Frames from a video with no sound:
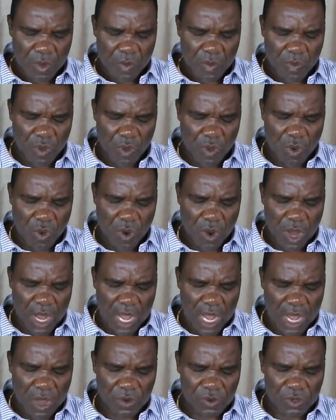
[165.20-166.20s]
Pour
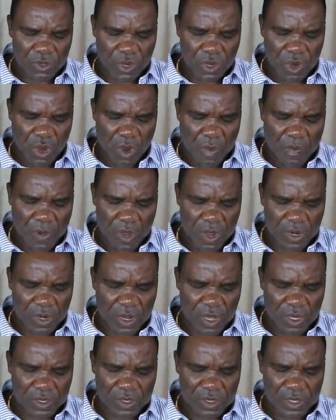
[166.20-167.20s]
out upon
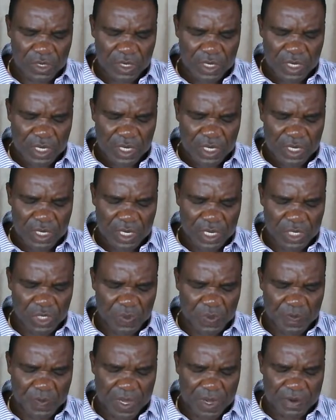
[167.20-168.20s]
us the
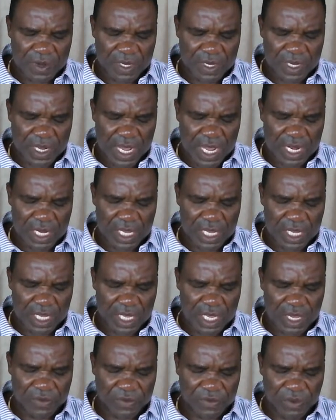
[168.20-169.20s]
Spirit and the
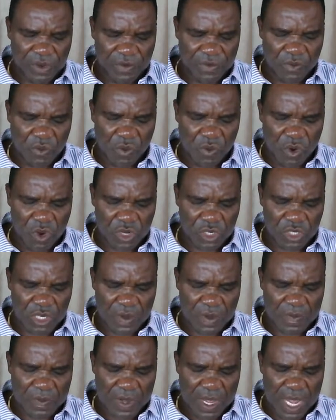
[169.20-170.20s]
gift of
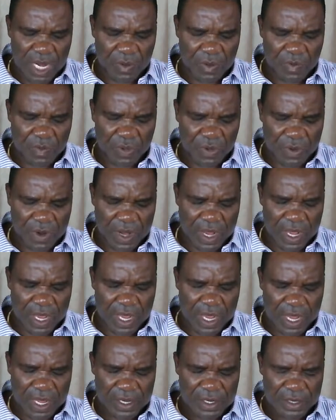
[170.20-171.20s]
worship and
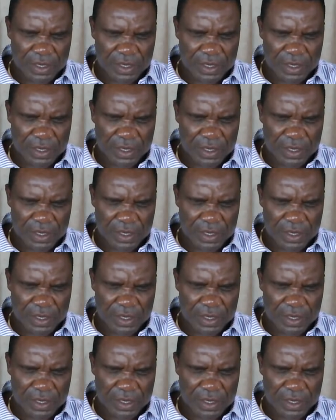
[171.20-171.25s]
prayer.